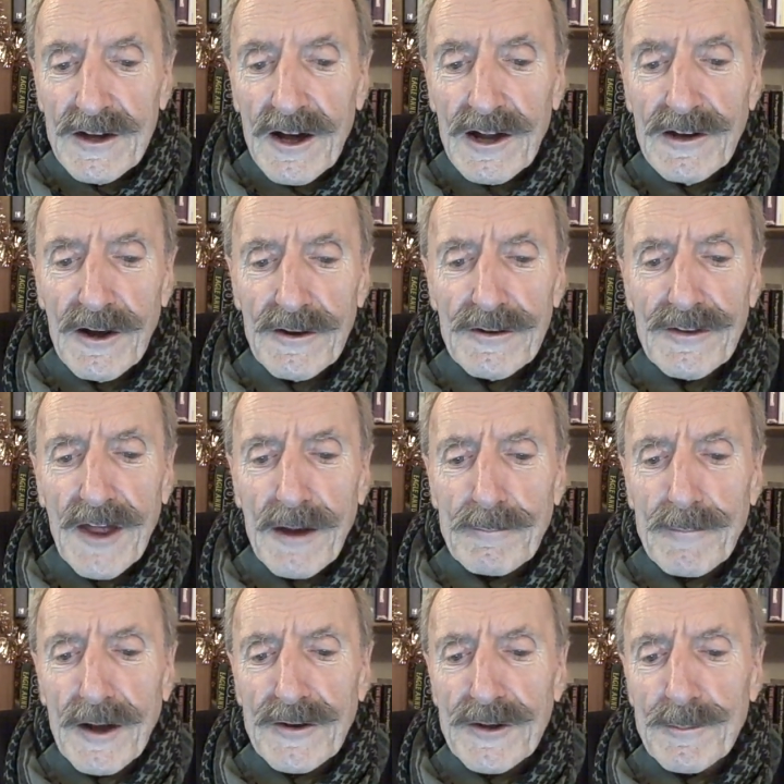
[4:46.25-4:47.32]
A lot of that
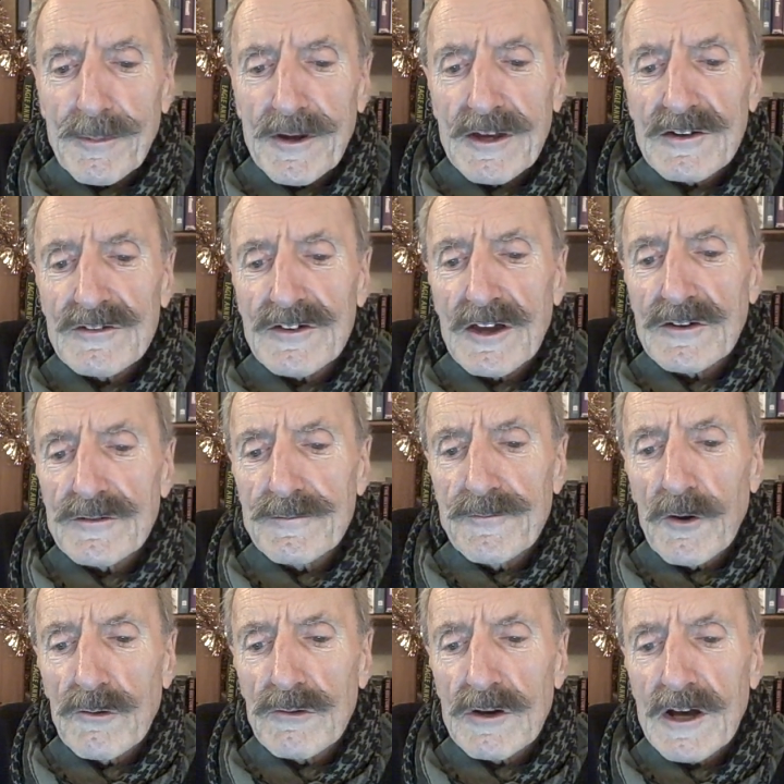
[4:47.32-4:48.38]
money being sent to
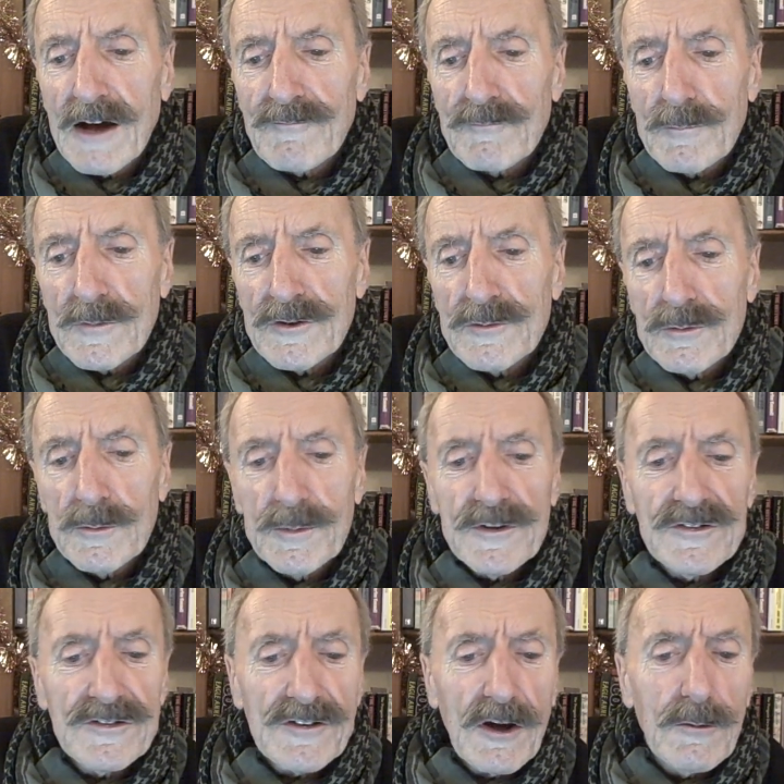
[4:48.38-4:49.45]
foreign governments would be
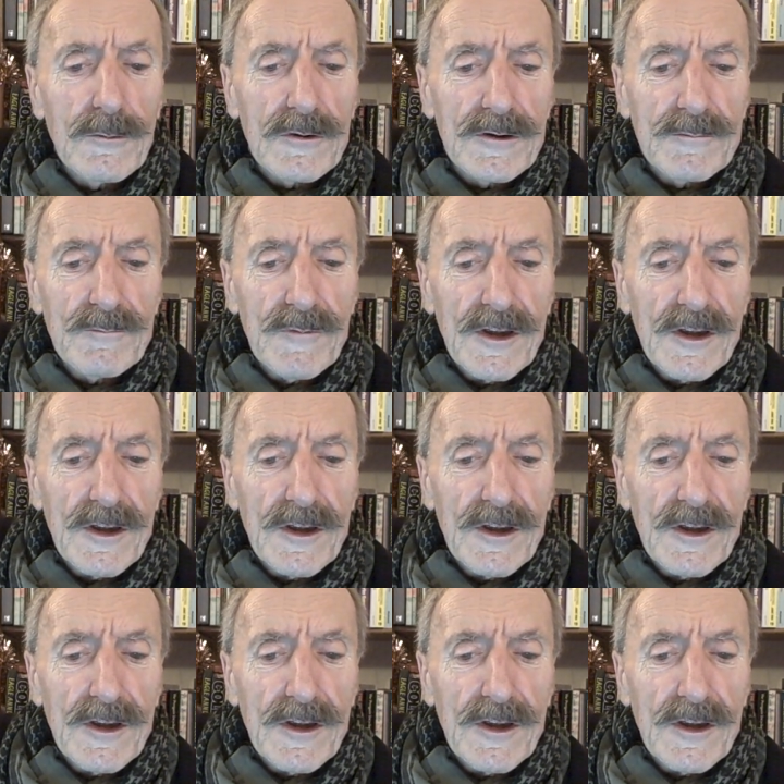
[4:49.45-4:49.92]
stolen